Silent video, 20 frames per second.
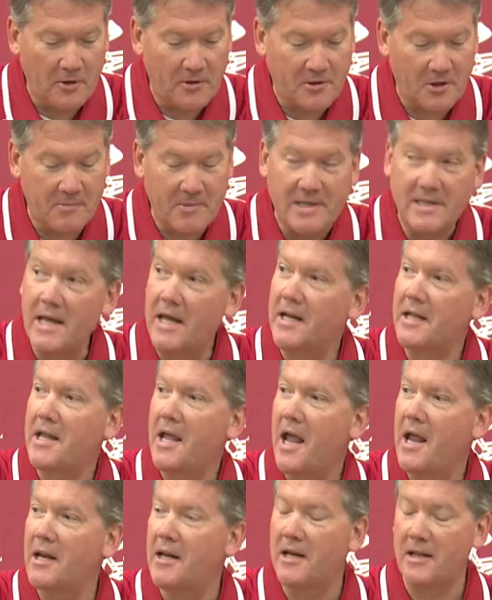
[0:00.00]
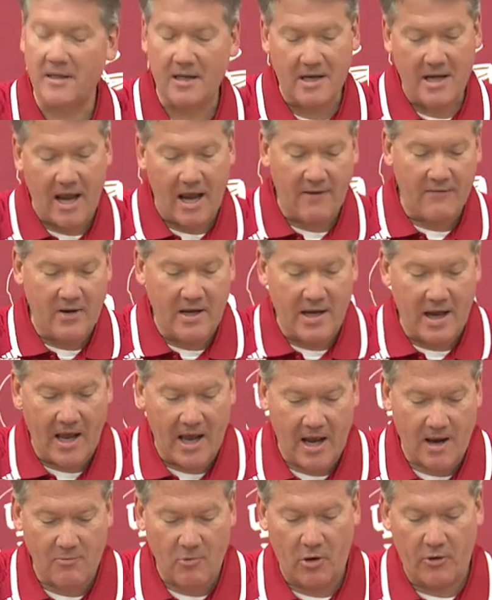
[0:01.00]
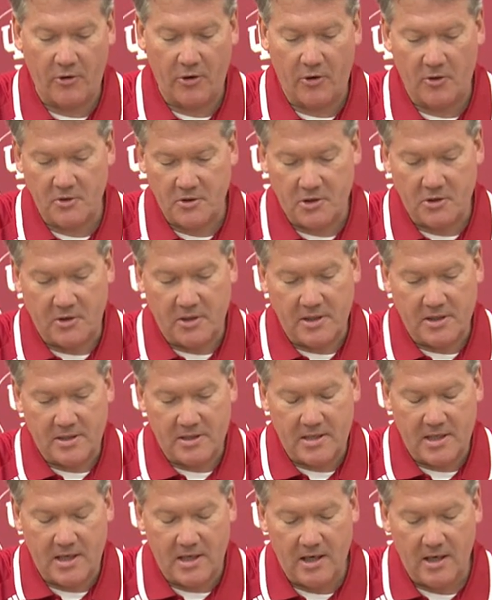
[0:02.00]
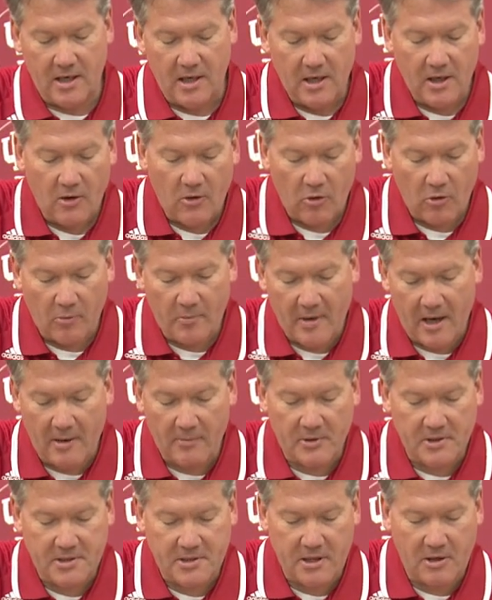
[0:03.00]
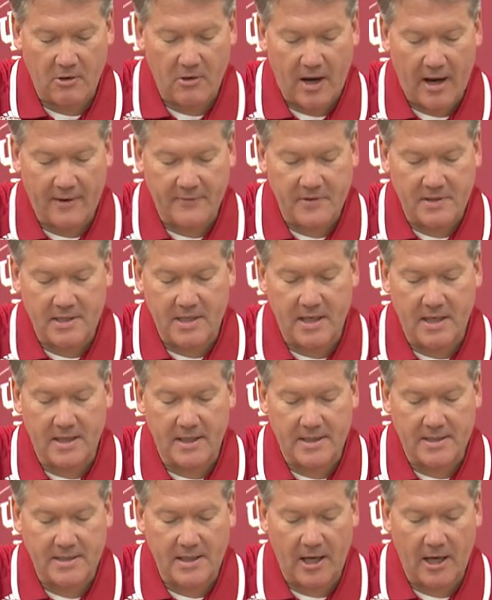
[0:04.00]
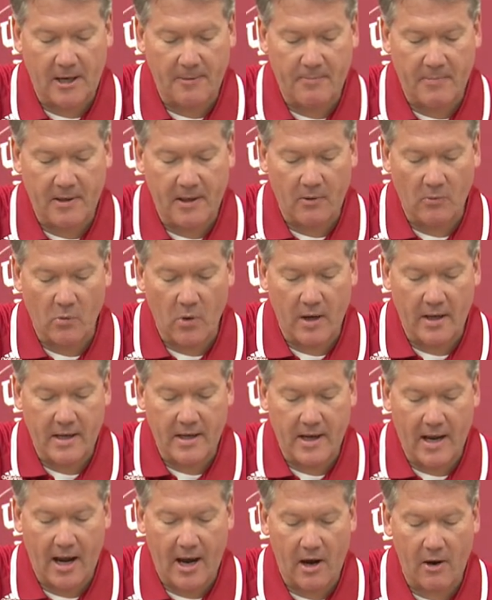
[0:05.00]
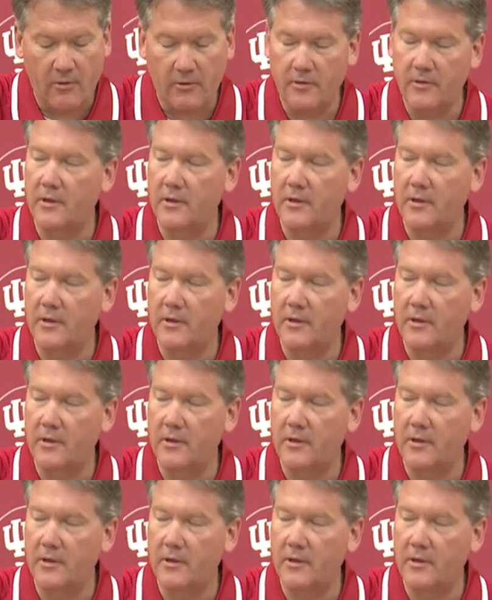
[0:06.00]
It's going to be dedicated at the Navy game, although, as you can see, or will be able to see or have seen, it's up and running now.